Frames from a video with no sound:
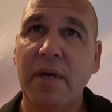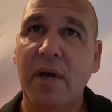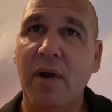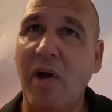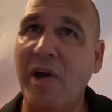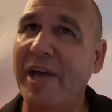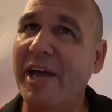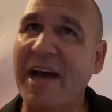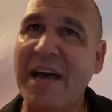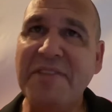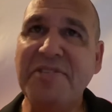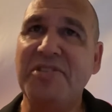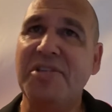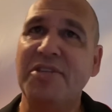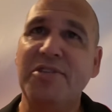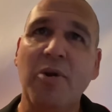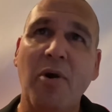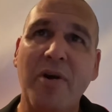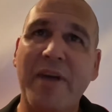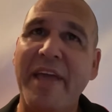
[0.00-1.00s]
I asked the
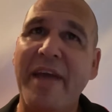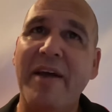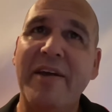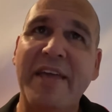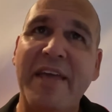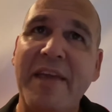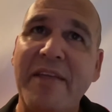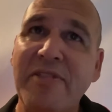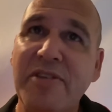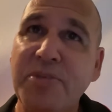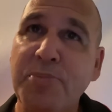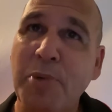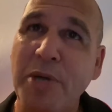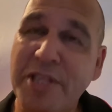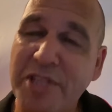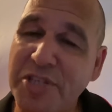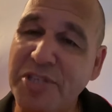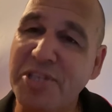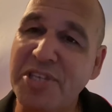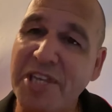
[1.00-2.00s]
doc, how can this be,
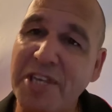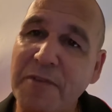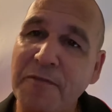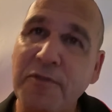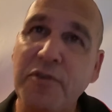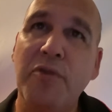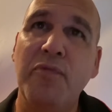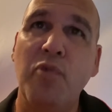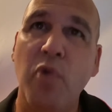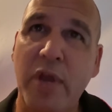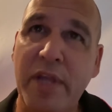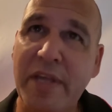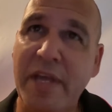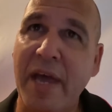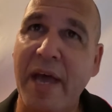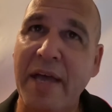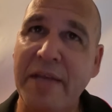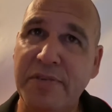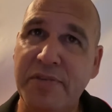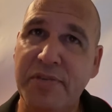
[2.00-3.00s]
this gift of
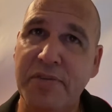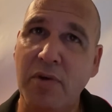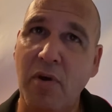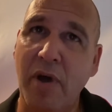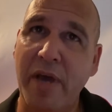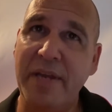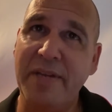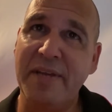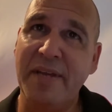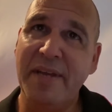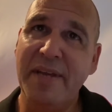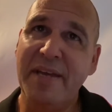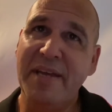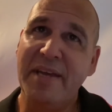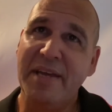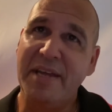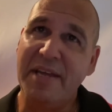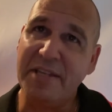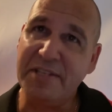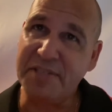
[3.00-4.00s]
regained sight?
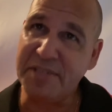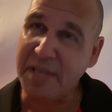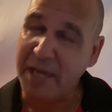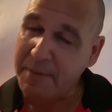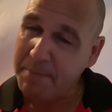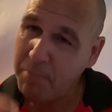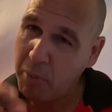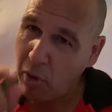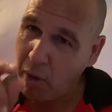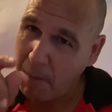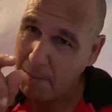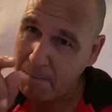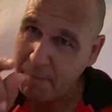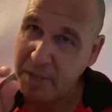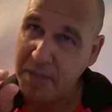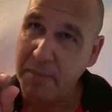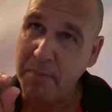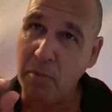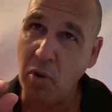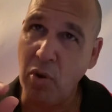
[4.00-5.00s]
He said by
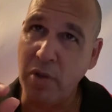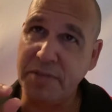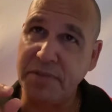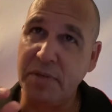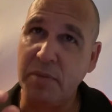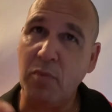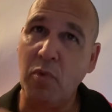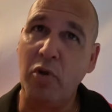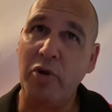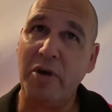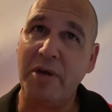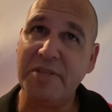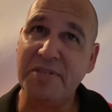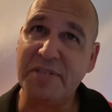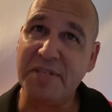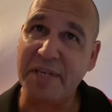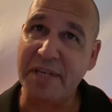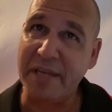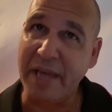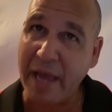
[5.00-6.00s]
minimising what I
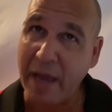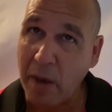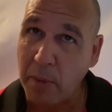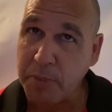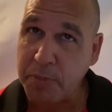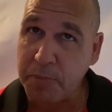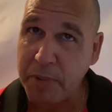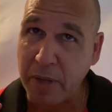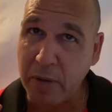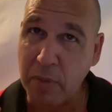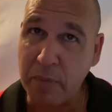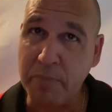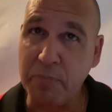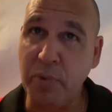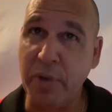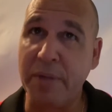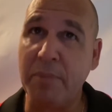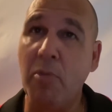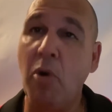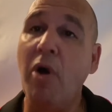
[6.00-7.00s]
see helped
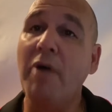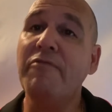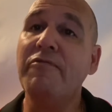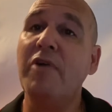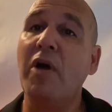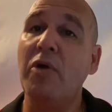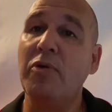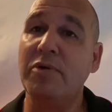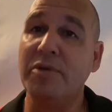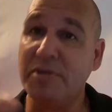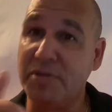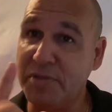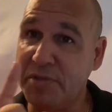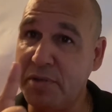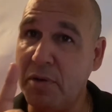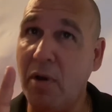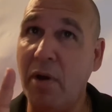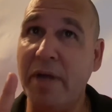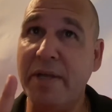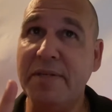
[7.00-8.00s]
bring my focus
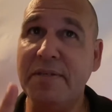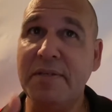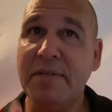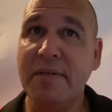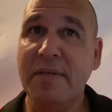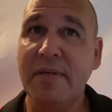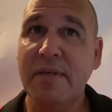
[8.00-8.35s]
tight.